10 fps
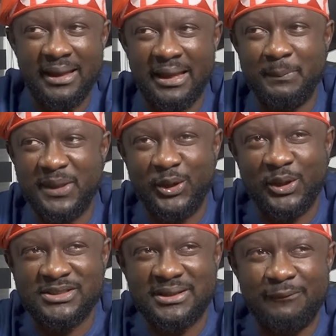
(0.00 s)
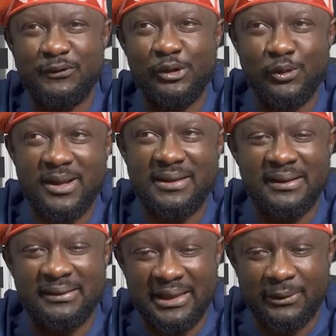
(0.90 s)
uh, because if you look at
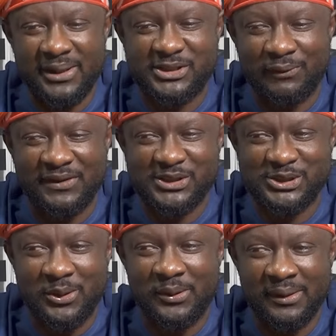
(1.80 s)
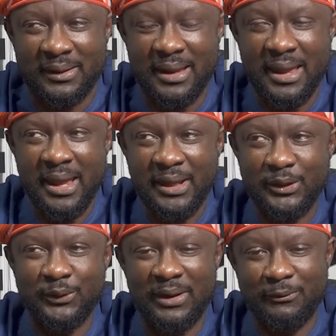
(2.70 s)
the lyrics of the song,
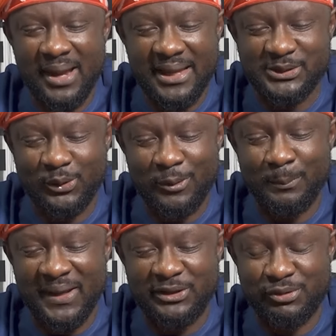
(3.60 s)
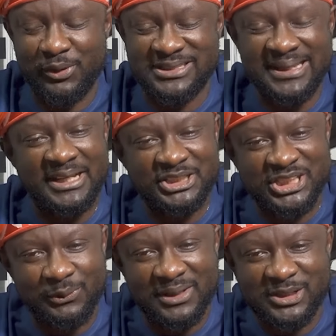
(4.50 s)
you know, arise O compatriot,
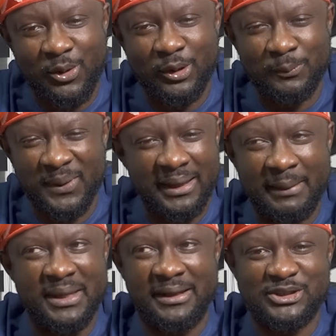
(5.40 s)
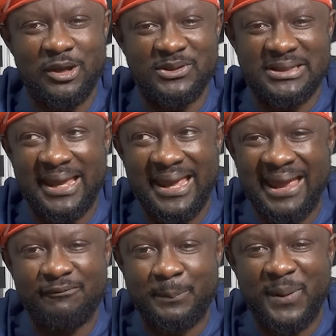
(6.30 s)
Nigeria's call to be. I mean, it's almost like
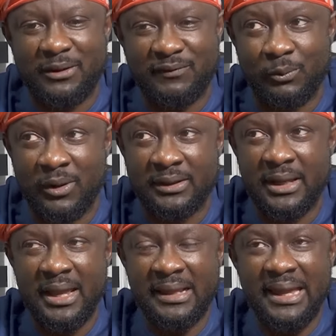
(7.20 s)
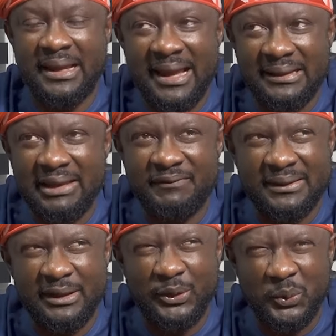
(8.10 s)
every part of the world, like I live
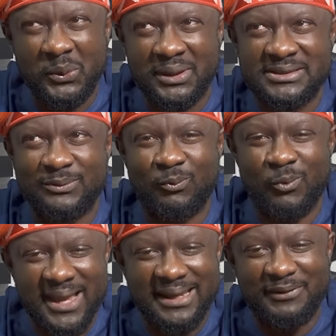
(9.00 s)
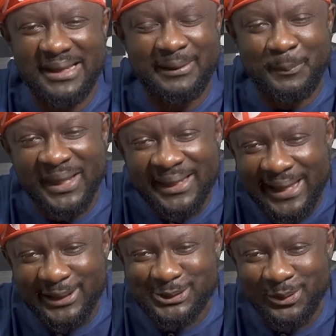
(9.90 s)
in the US, whenever they play
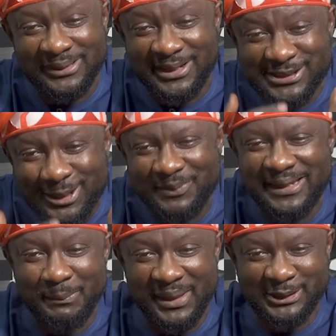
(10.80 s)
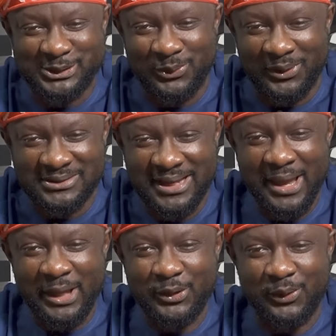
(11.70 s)
that song, there's something it means to us.
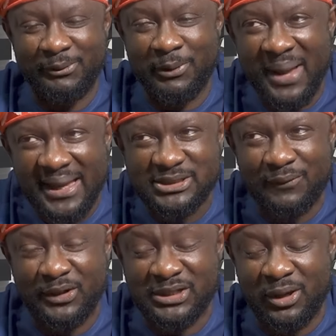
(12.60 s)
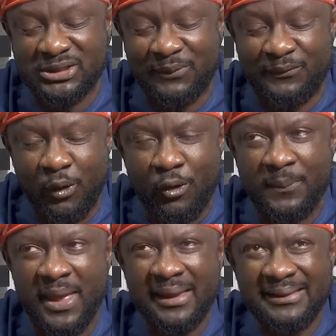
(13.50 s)
You know, it reminds of us of
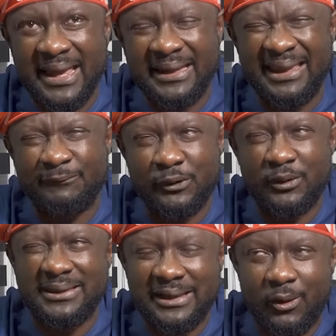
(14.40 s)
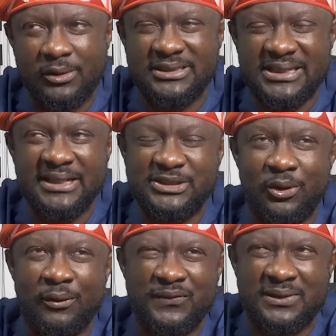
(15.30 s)
home. Then if you look at the content
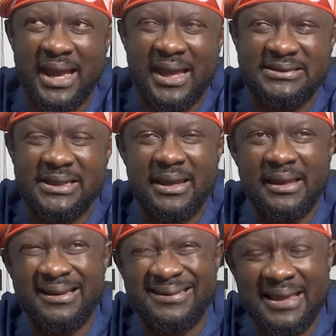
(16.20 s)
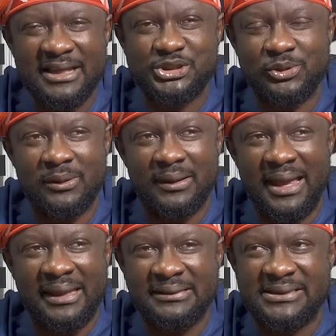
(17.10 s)
of that national
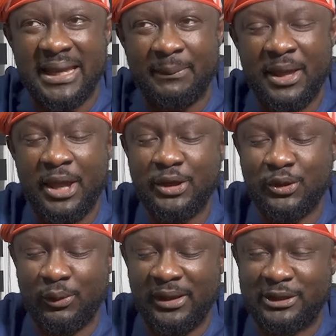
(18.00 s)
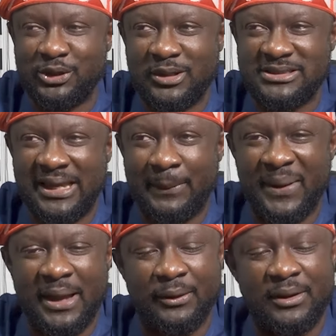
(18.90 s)
anthem. You know, it talks
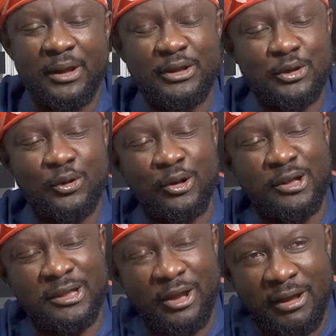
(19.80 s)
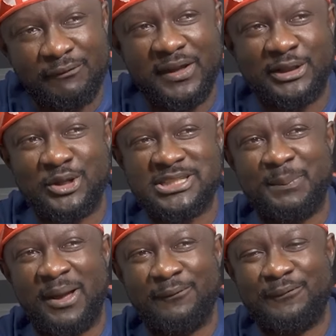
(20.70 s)
about, you know, love. It talks
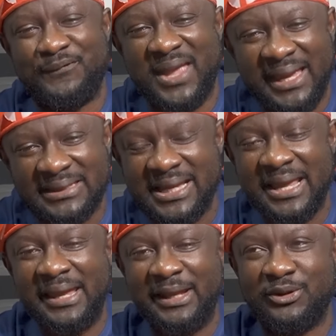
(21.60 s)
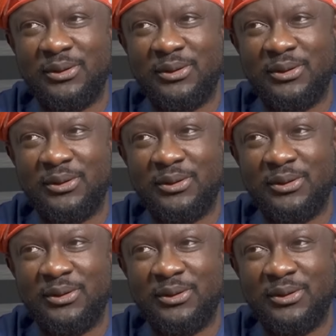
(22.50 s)
about faith. It